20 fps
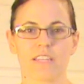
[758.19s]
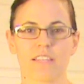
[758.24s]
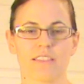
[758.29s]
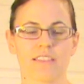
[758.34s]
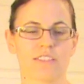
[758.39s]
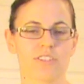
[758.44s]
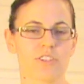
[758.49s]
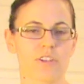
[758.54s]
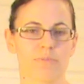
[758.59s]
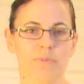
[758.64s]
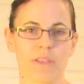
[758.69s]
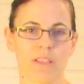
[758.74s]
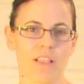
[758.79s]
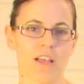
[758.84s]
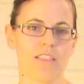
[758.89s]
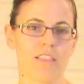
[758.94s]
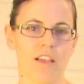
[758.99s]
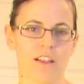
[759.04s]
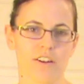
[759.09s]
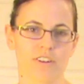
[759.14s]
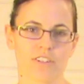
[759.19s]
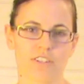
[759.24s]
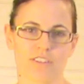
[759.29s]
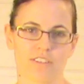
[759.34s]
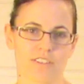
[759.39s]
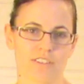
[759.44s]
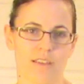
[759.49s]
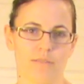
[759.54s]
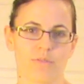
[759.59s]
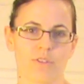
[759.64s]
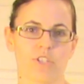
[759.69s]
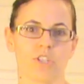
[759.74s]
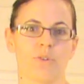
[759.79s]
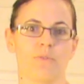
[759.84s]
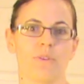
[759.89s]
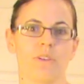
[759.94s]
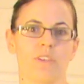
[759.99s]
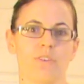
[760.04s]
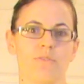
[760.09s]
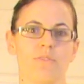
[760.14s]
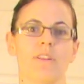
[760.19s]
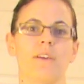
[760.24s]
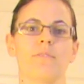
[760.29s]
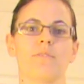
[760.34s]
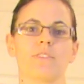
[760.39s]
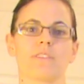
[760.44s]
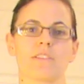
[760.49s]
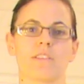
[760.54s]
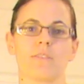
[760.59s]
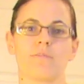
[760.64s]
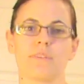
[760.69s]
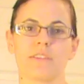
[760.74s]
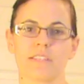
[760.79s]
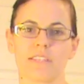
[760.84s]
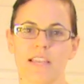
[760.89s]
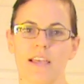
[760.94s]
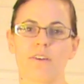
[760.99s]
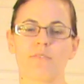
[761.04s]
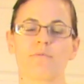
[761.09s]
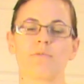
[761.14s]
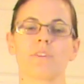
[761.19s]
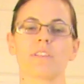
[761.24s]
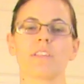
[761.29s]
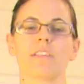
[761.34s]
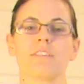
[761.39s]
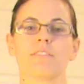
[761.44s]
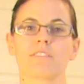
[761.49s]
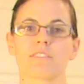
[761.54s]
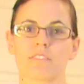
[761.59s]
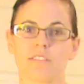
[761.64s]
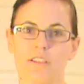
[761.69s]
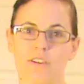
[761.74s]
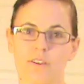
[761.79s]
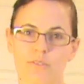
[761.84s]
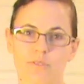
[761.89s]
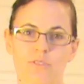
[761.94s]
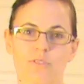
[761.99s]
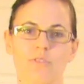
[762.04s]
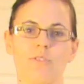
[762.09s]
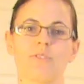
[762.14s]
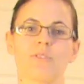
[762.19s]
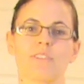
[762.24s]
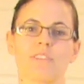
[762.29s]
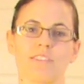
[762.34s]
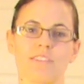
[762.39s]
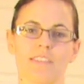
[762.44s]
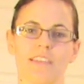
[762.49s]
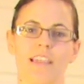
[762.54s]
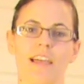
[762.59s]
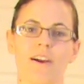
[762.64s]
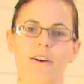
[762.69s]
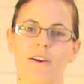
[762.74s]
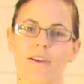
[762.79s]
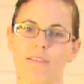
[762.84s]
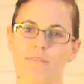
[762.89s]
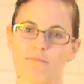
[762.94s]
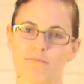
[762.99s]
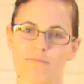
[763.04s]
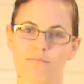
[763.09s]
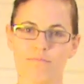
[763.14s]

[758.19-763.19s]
This took me a lot longer just because I was showing you and I was slowing down really slow so you could see how I